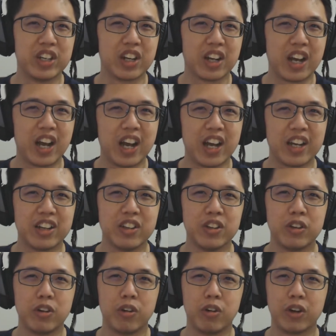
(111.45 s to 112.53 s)
card
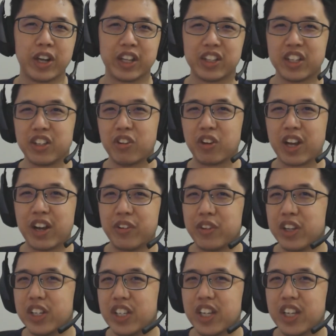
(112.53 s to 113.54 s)
or getting the card ready.